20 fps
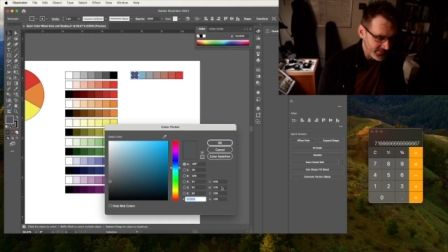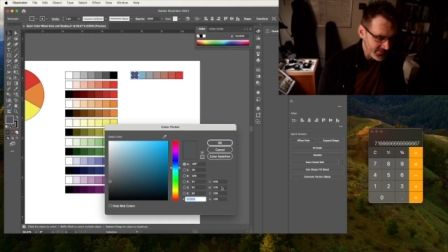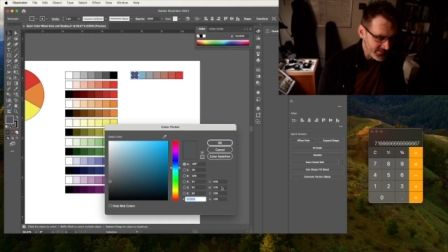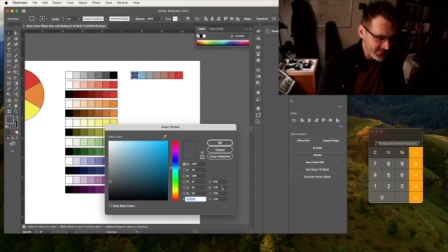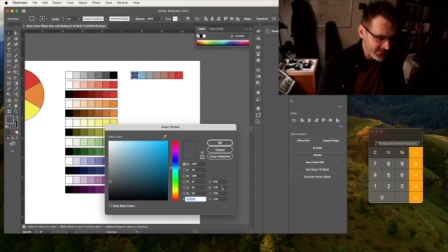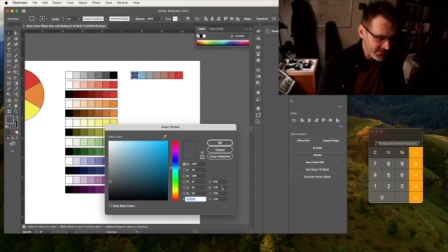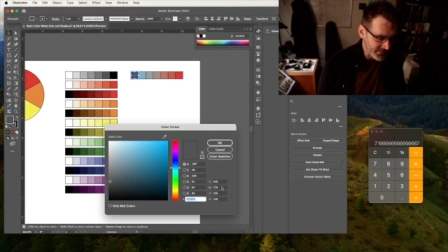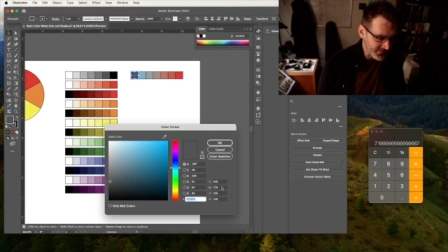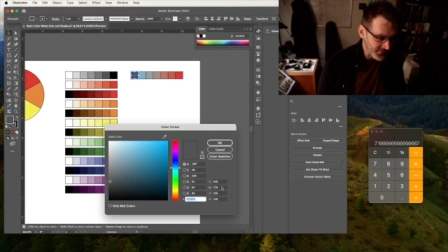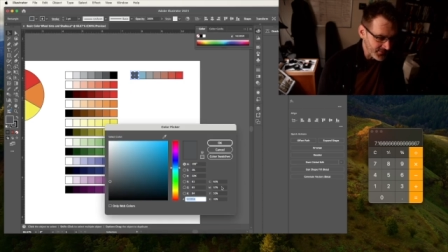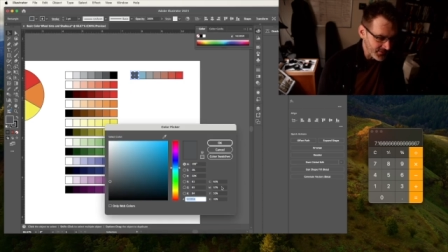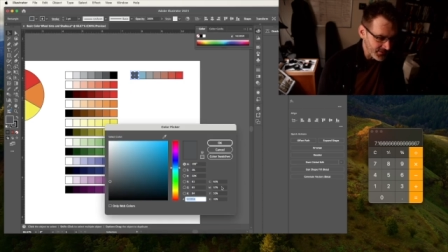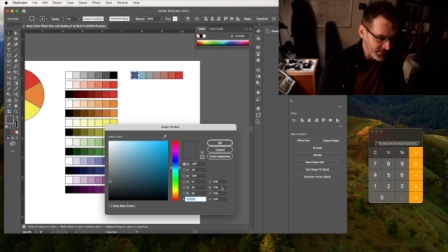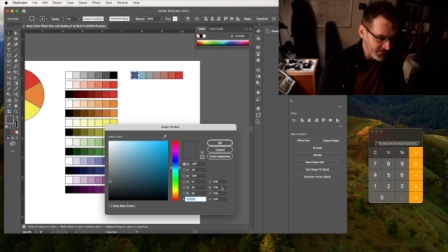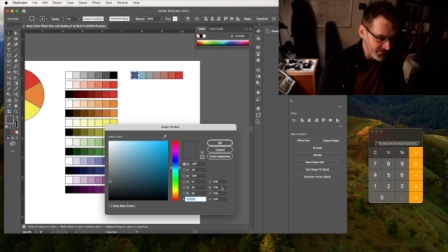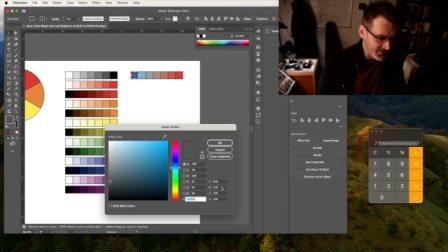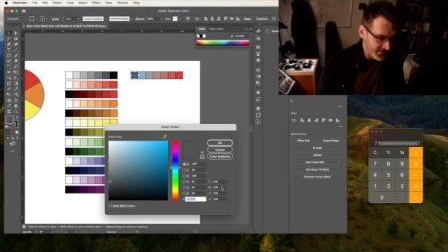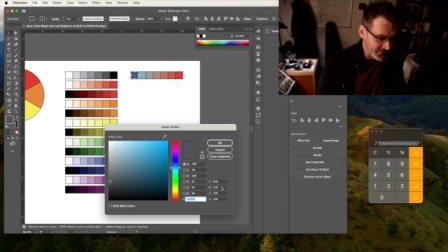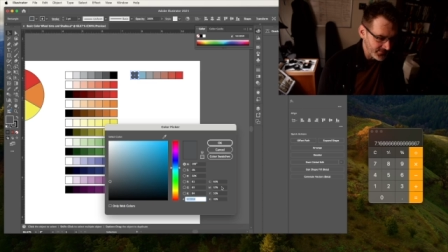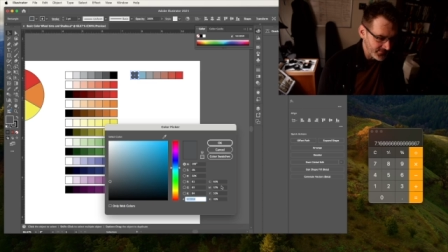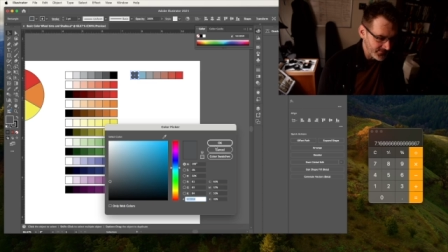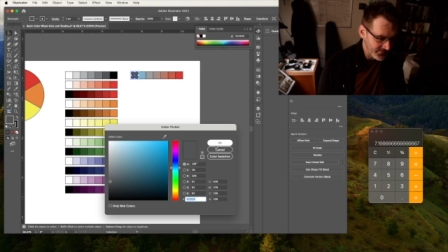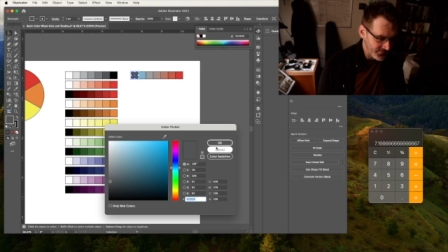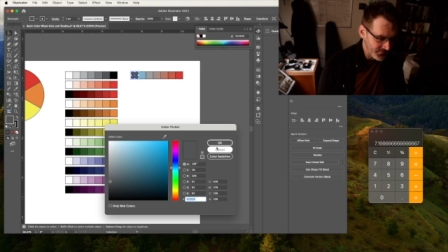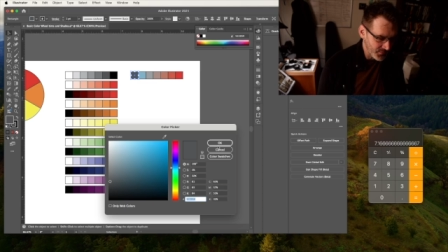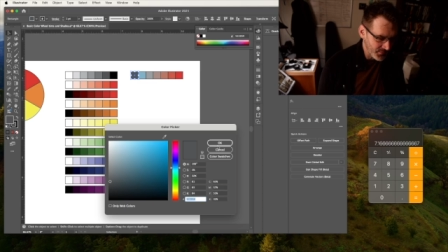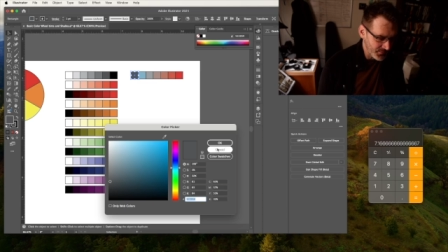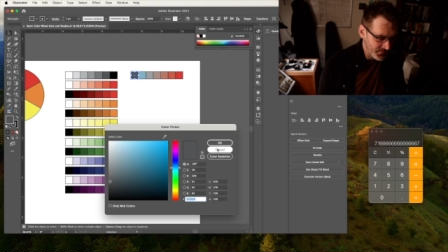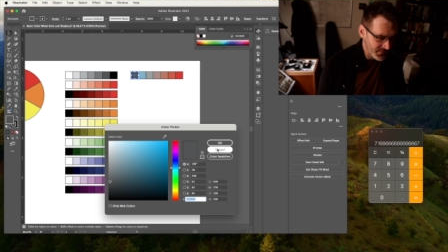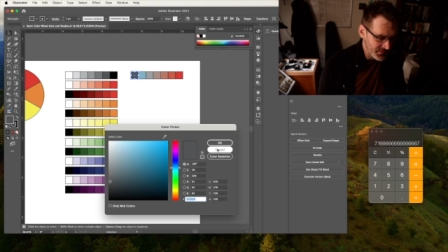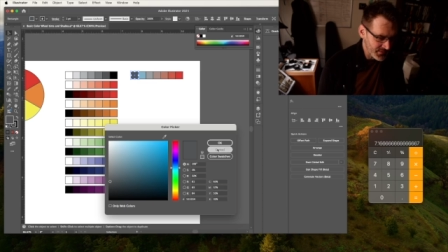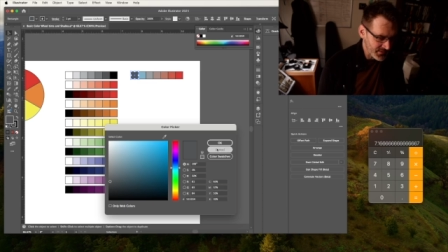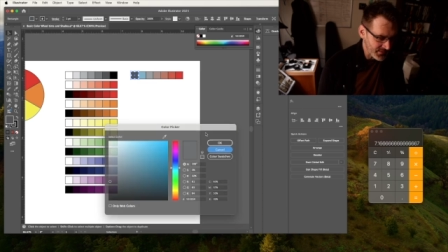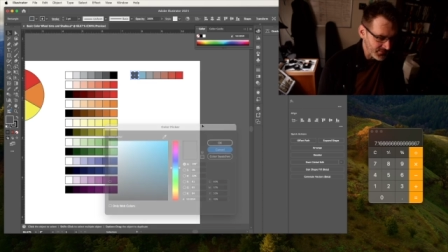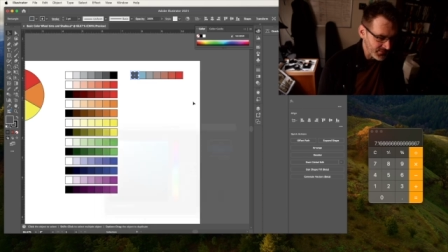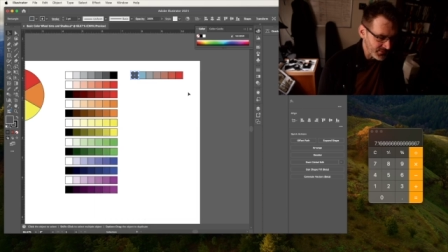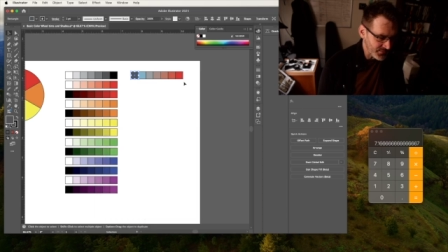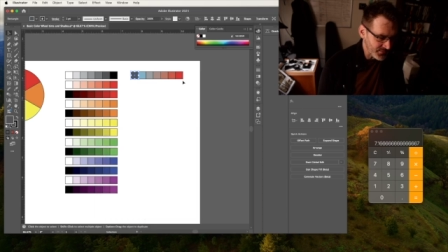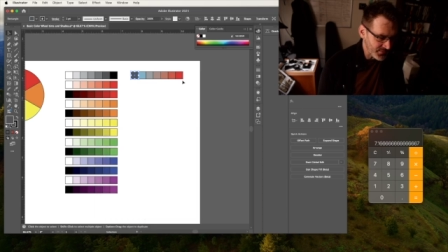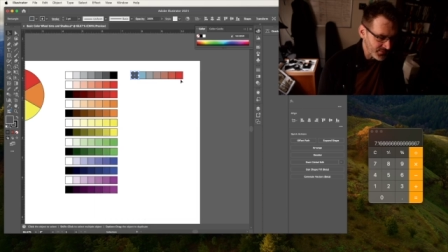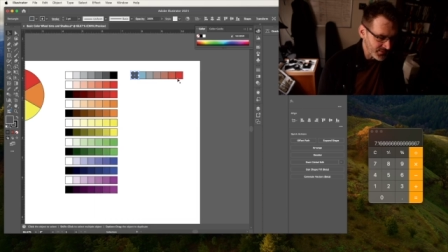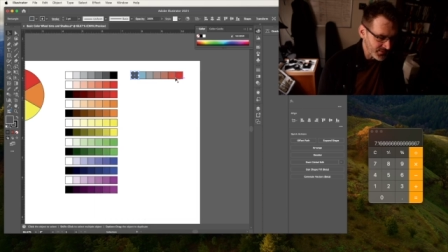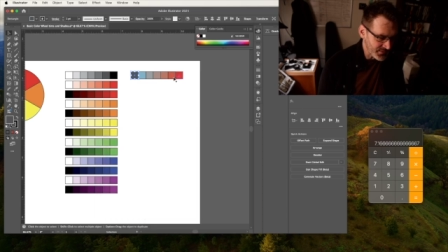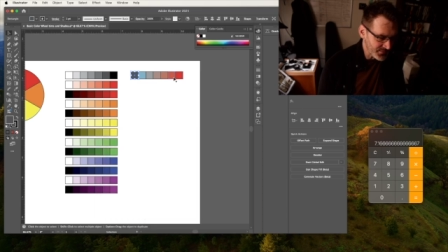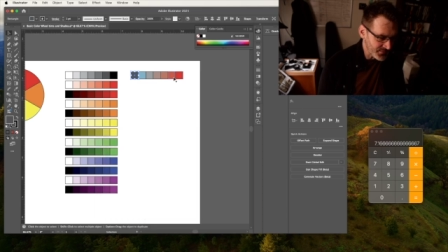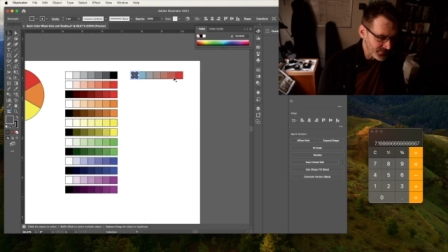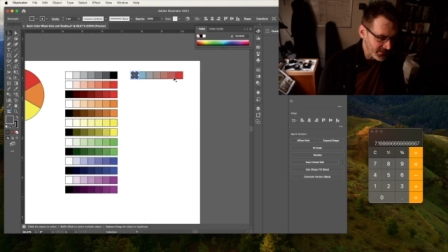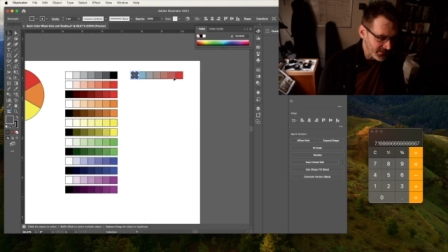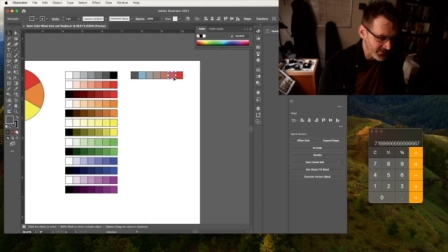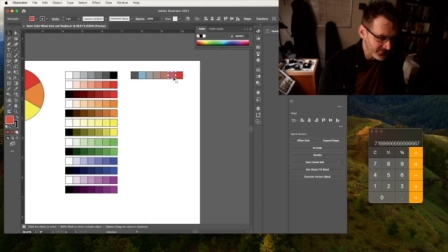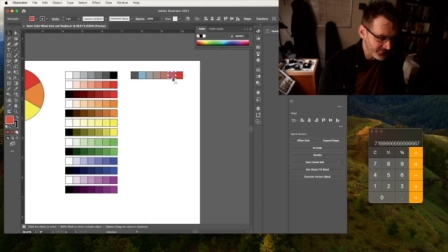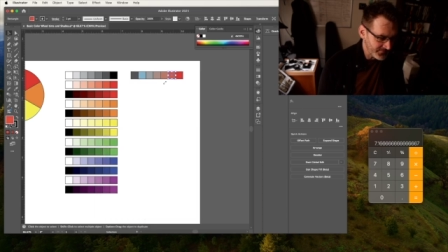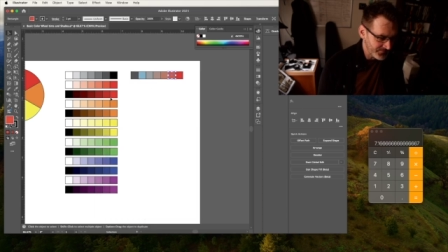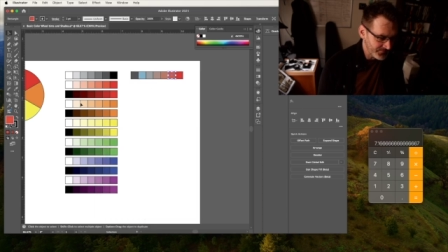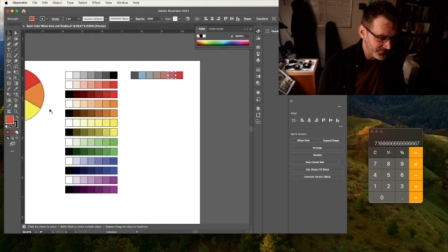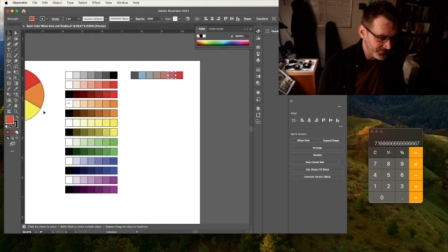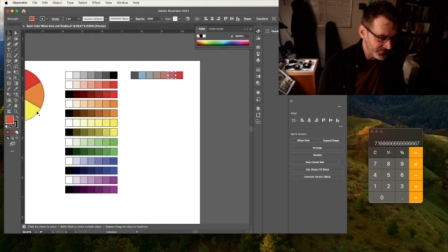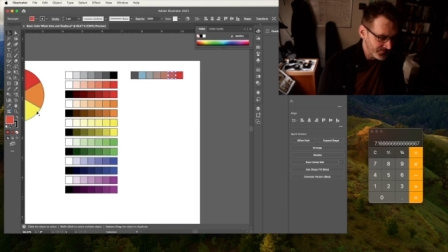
instead of 100. Whoops, I'm on the wrong square.